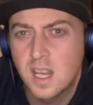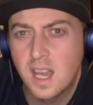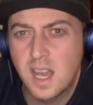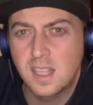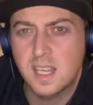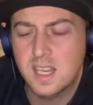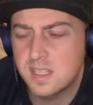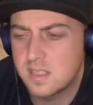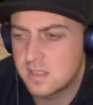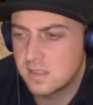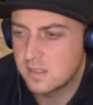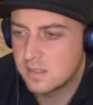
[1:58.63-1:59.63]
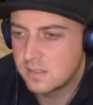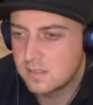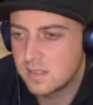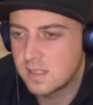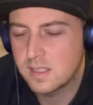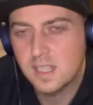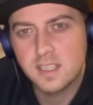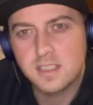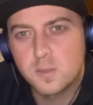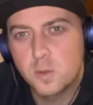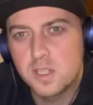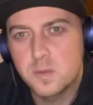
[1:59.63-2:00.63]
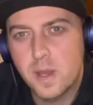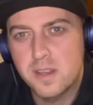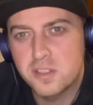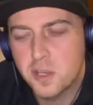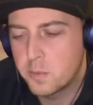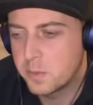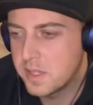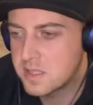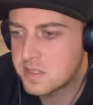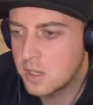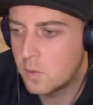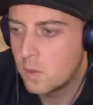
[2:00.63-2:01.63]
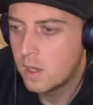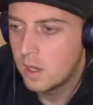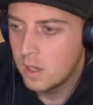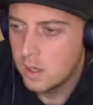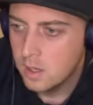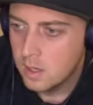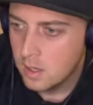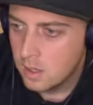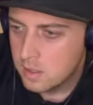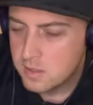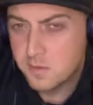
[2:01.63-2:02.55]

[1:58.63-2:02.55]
I like, I like what the going with this. So. So,